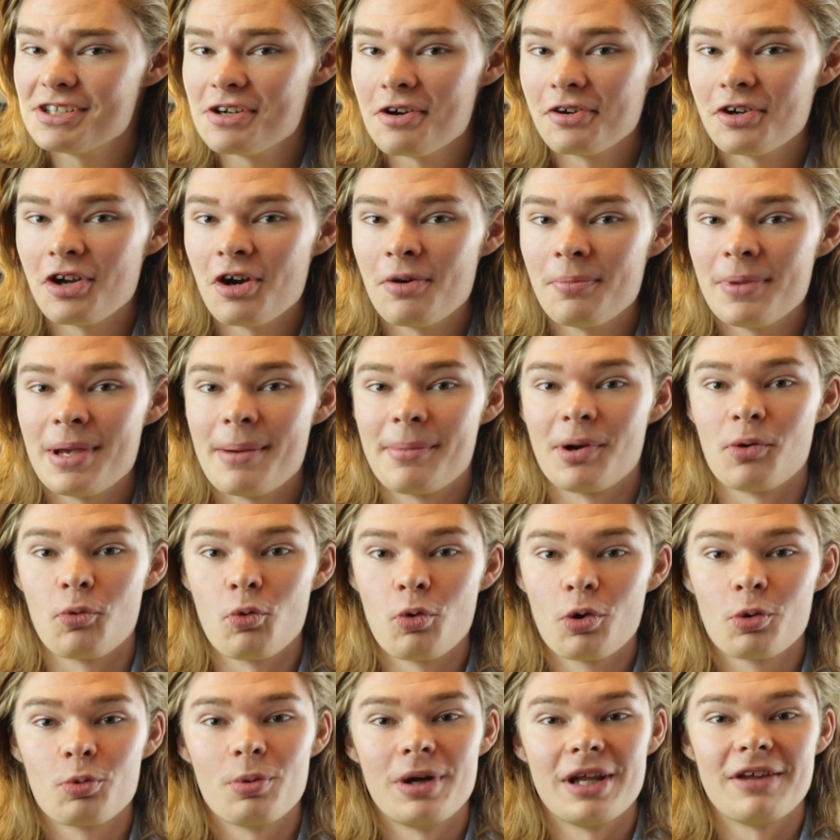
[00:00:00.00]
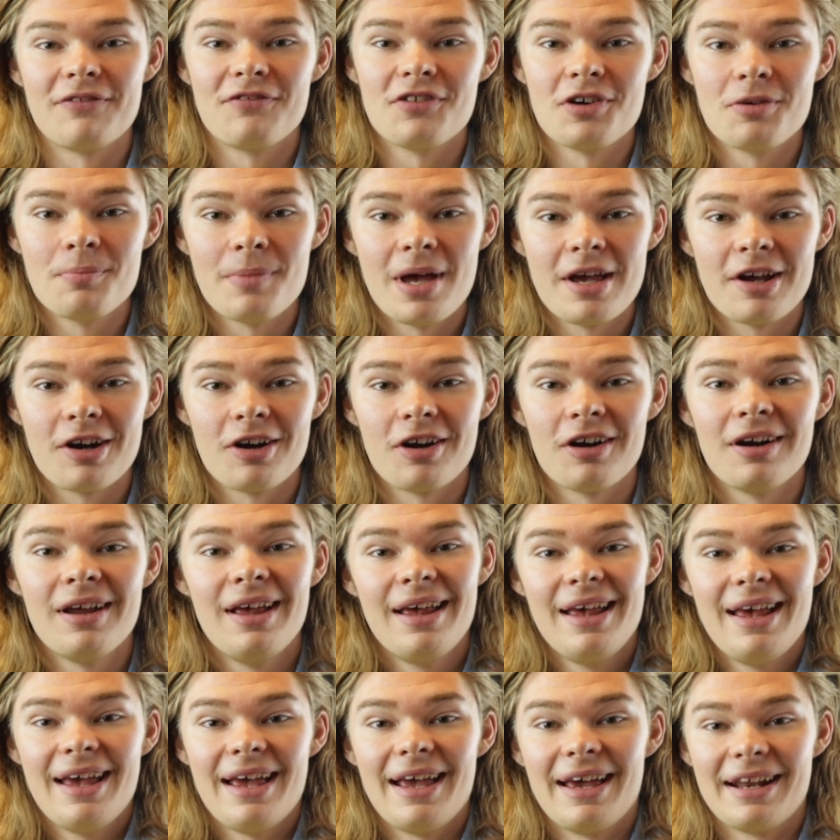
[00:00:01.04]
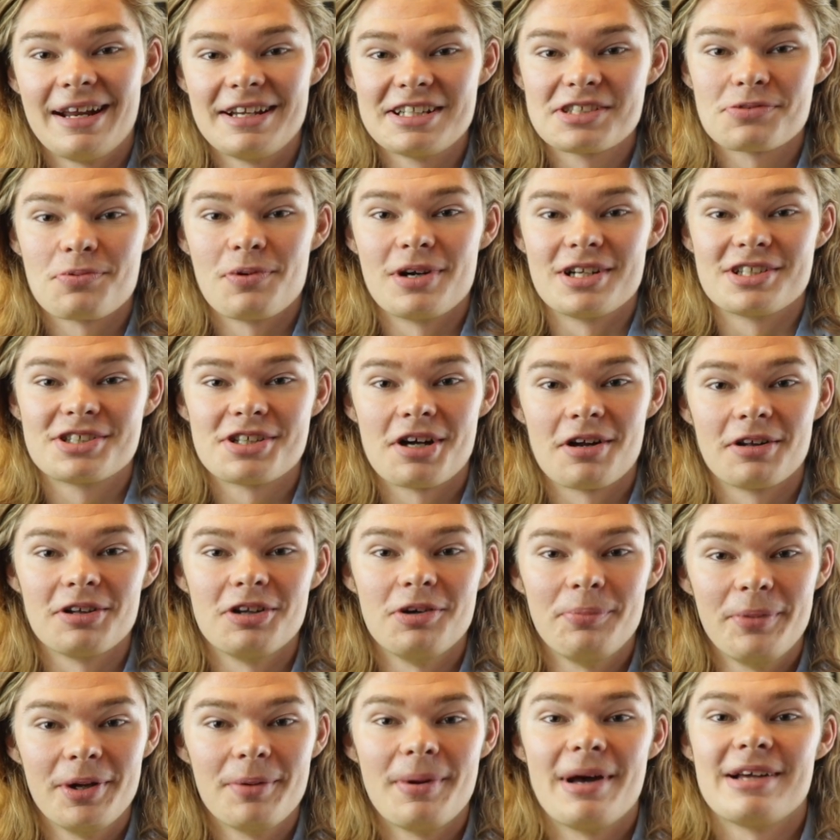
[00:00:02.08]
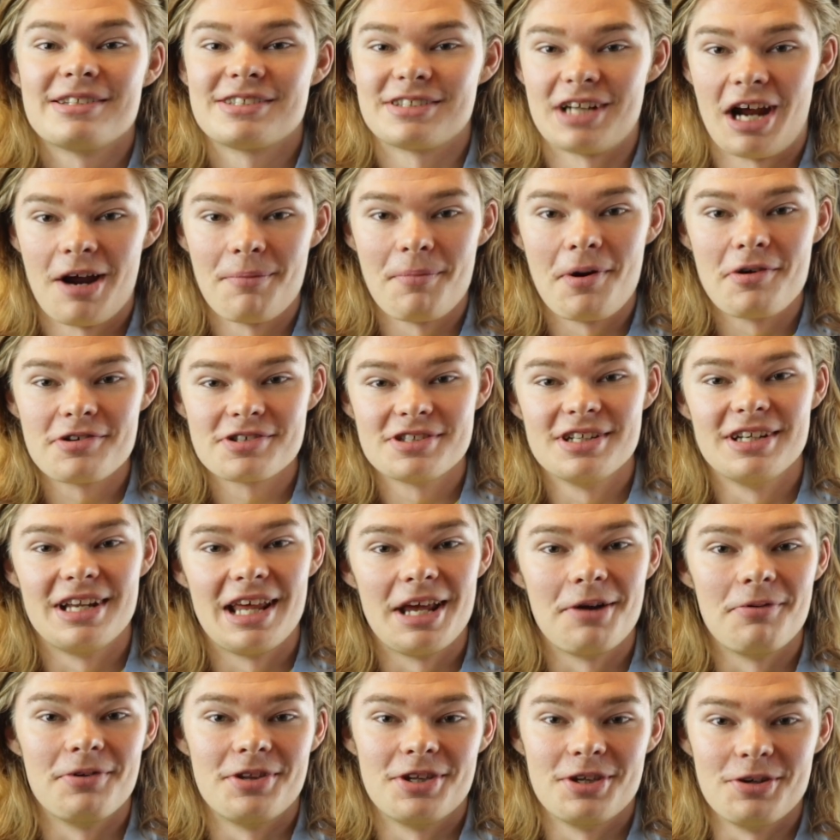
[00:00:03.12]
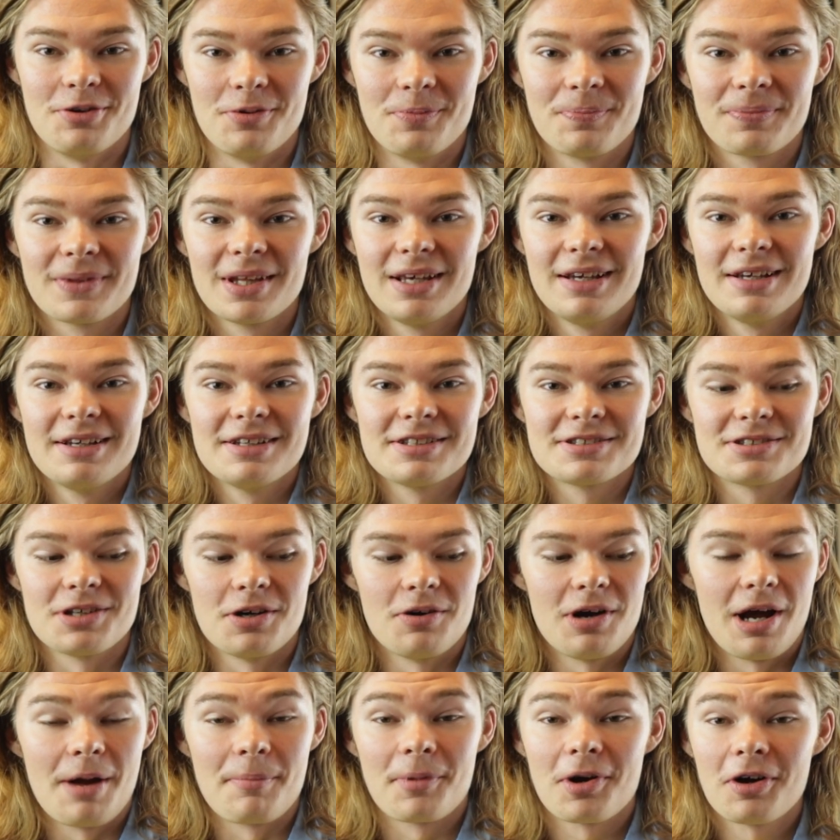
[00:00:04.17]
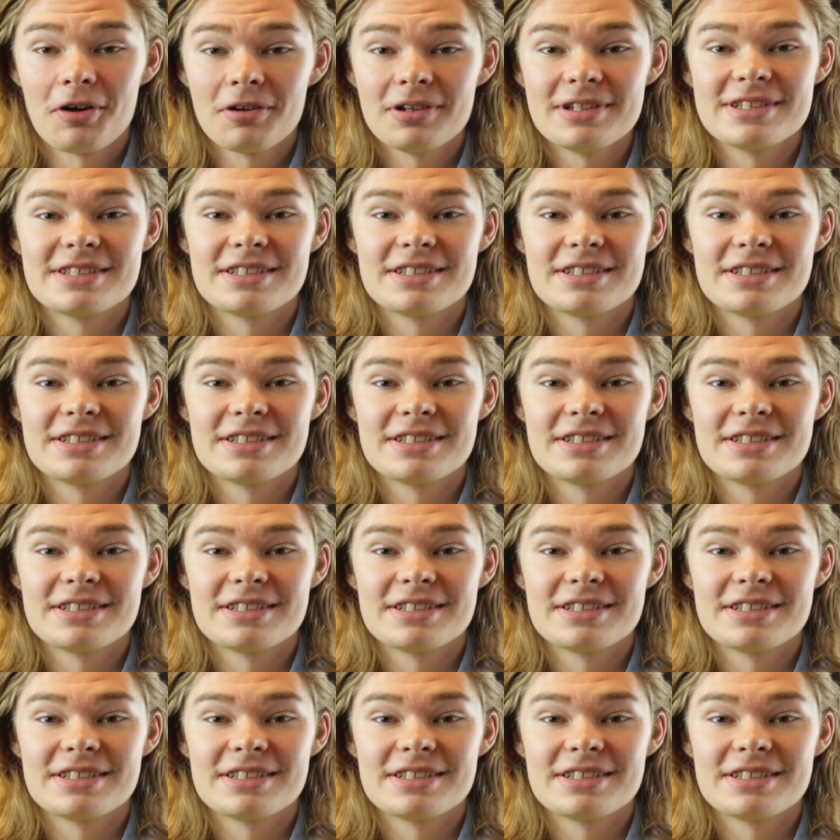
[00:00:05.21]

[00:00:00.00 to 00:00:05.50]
don't know me, I'm an award-winning filmmaker, and I just want to share a little bit about stop motion today with you. So I'm currently